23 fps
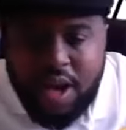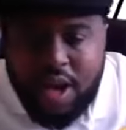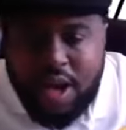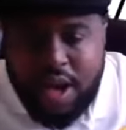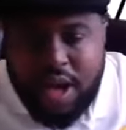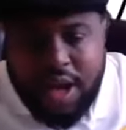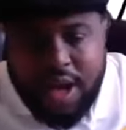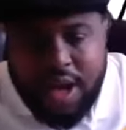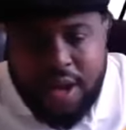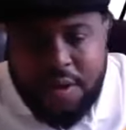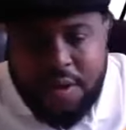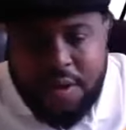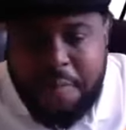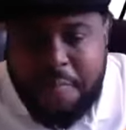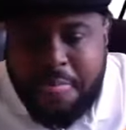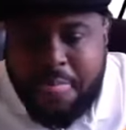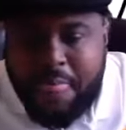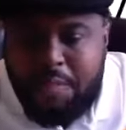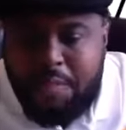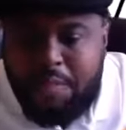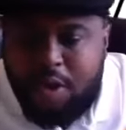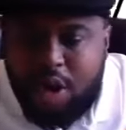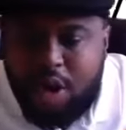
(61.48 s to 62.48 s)
I'm
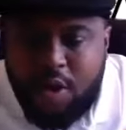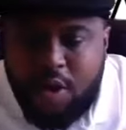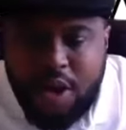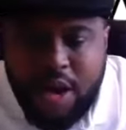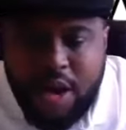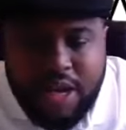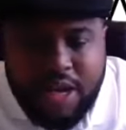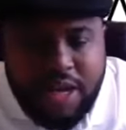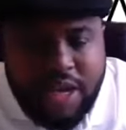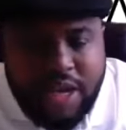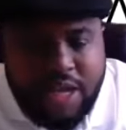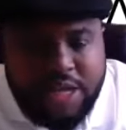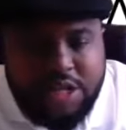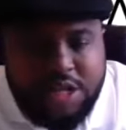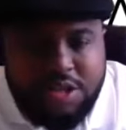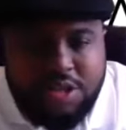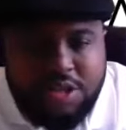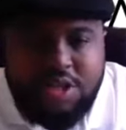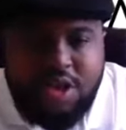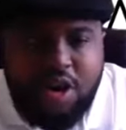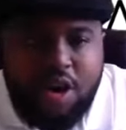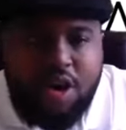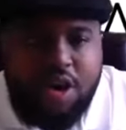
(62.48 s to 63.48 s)
going to go ahead and let you
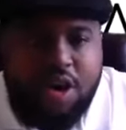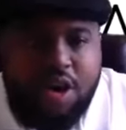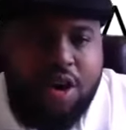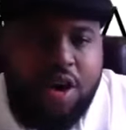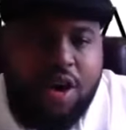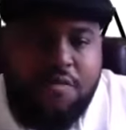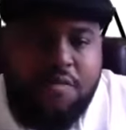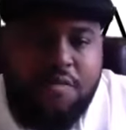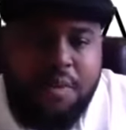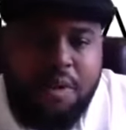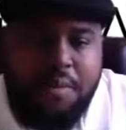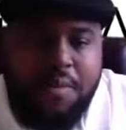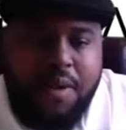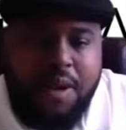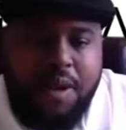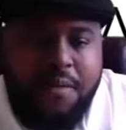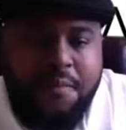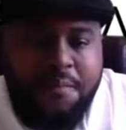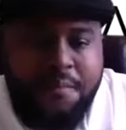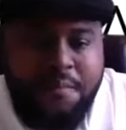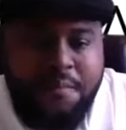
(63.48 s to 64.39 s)
start it off, my man.